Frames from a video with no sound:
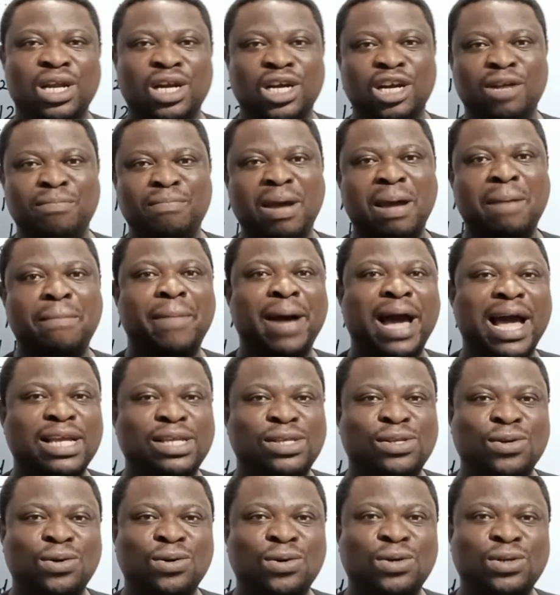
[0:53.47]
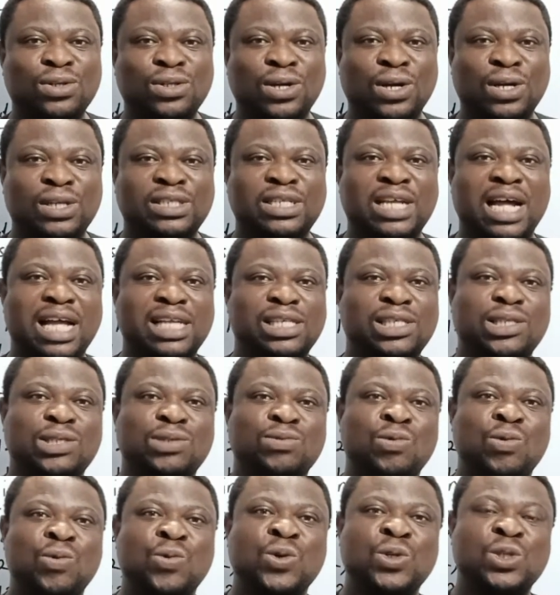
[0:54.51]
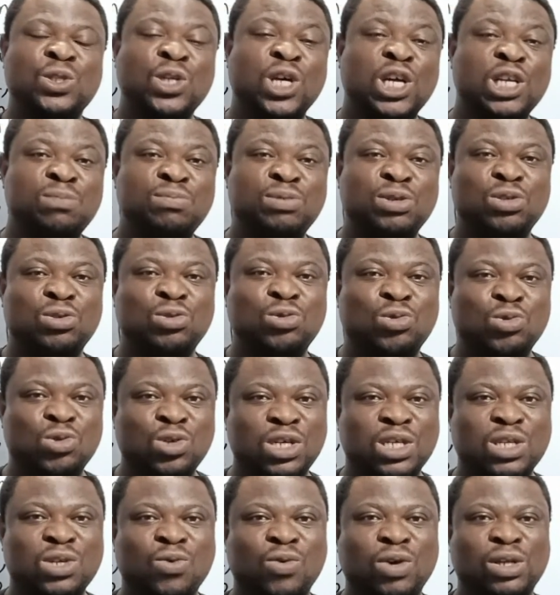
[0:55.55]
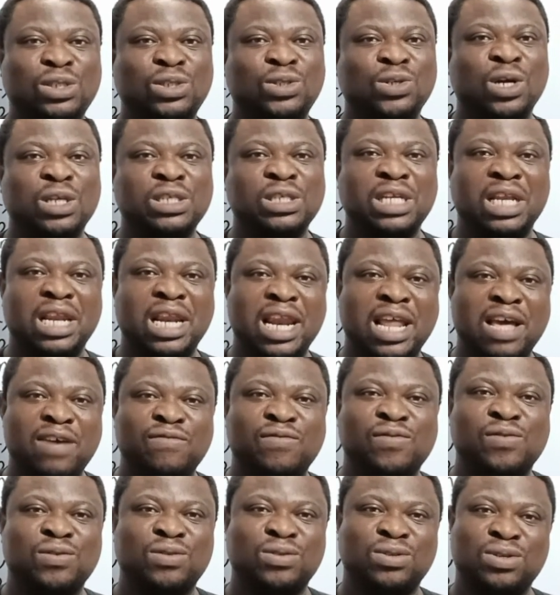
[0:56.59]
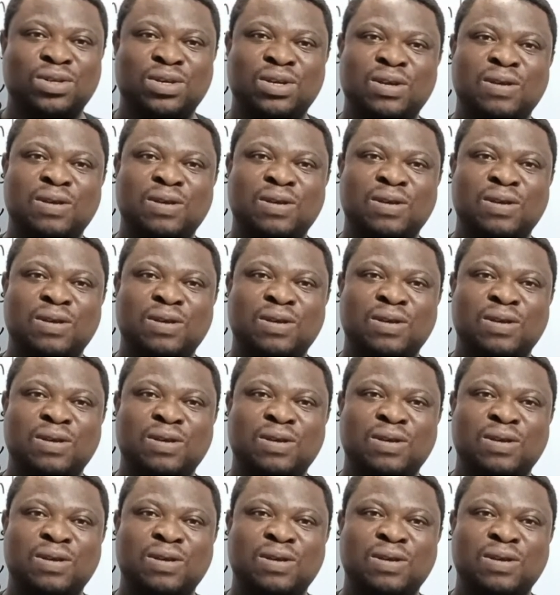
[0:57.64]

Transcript: Remember, I told us that we would not be doing question 11